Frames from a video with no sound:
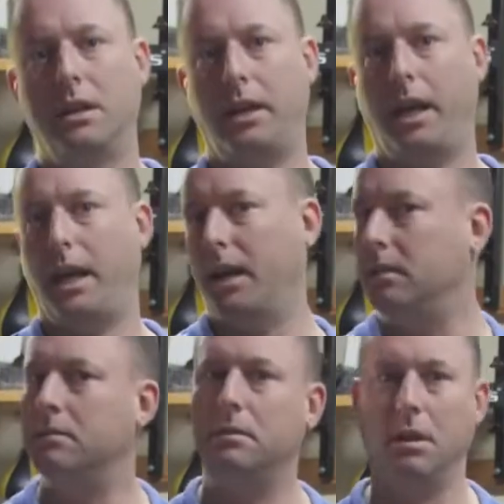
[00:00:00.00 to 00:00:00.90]

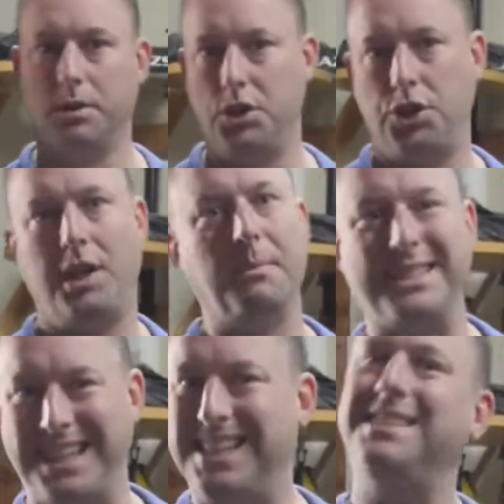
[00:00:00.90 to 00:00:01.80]
and in the gym they
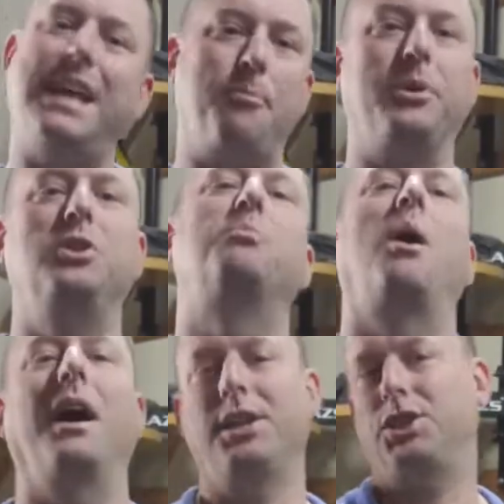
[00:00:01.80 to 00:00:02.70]
say step when you
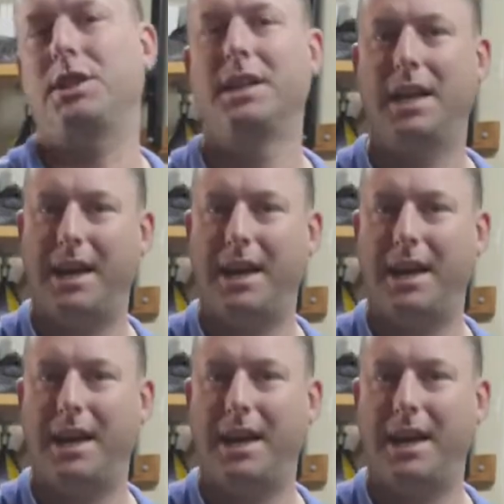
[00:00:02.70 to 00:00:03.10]
punch,